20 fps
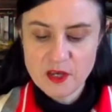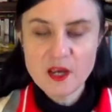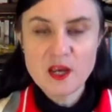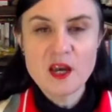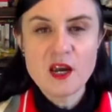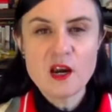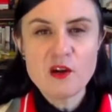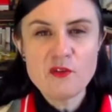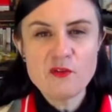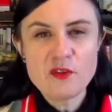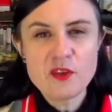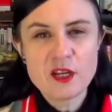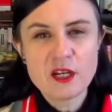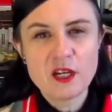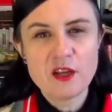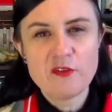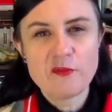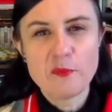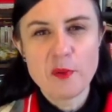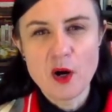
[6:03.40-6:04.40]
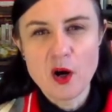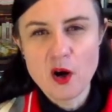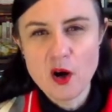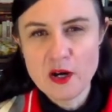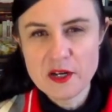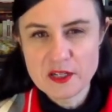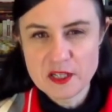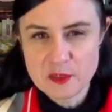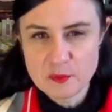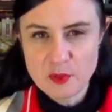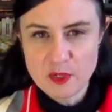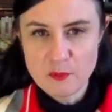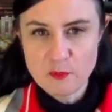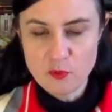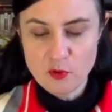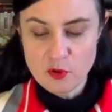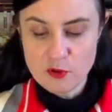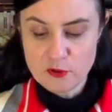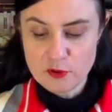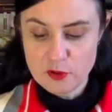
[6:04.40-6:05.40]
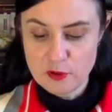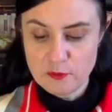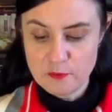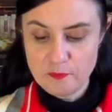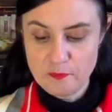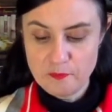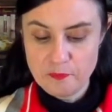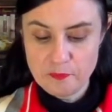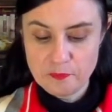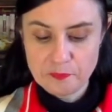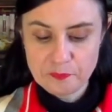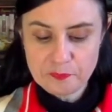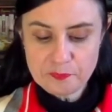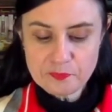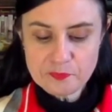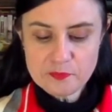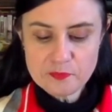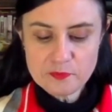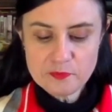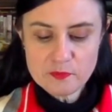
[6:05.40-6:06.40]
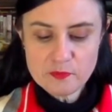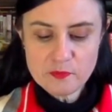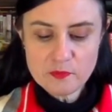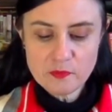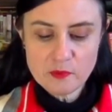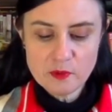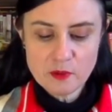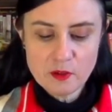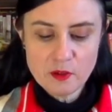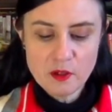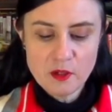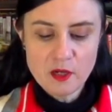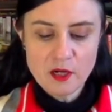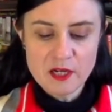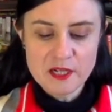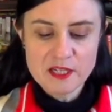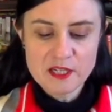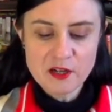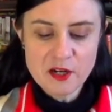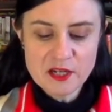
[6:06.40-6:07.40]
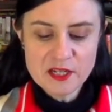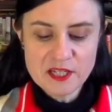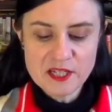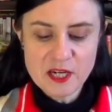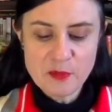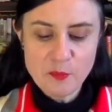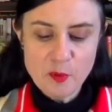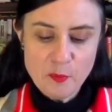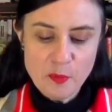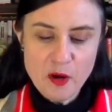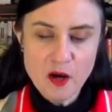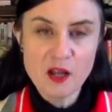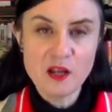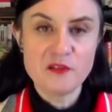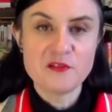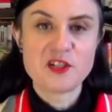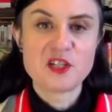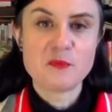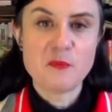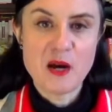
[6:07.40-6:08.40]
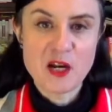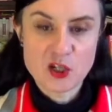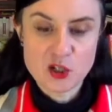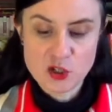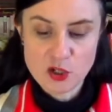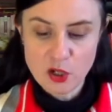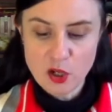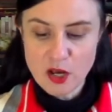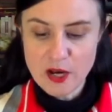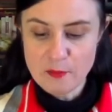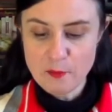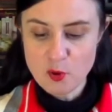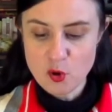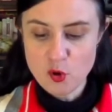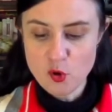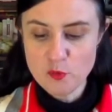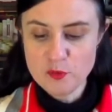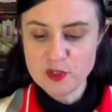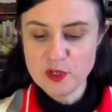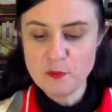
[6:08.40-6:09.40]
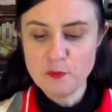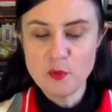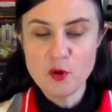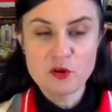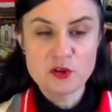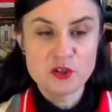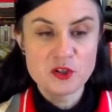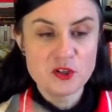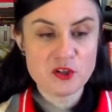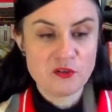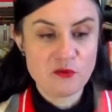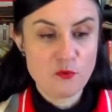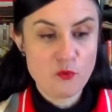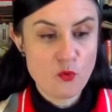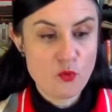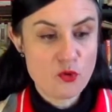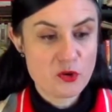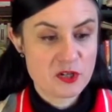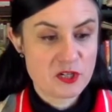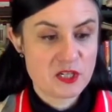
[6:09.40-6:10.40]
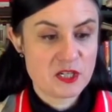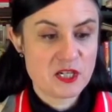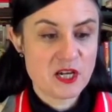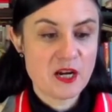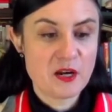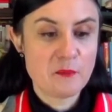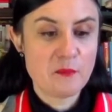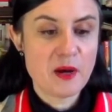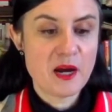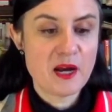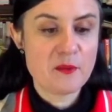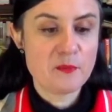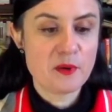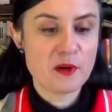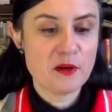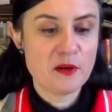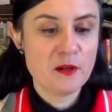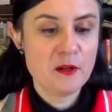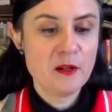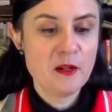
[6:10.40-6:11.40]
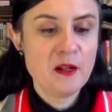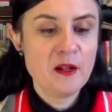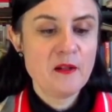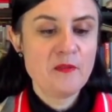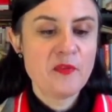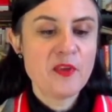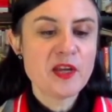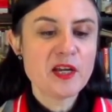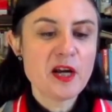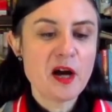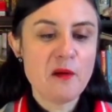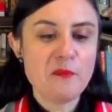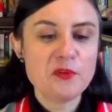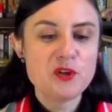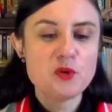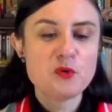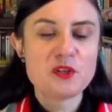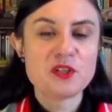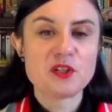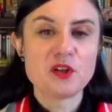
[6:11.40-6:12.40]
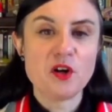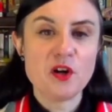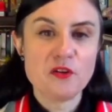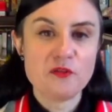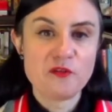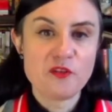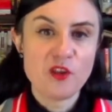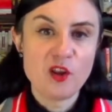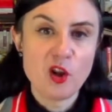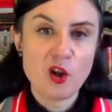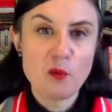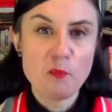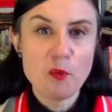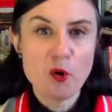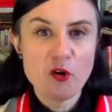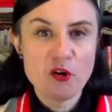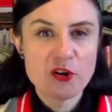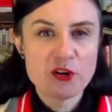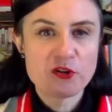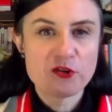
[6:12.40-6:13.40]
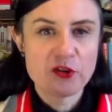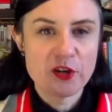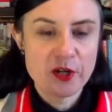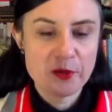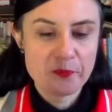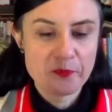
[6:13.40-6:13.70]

Everything left behind has been broken. I sidestep a pile of smashed light bulbs and boxes of water-stained paper, then come to a sign for the laboratory.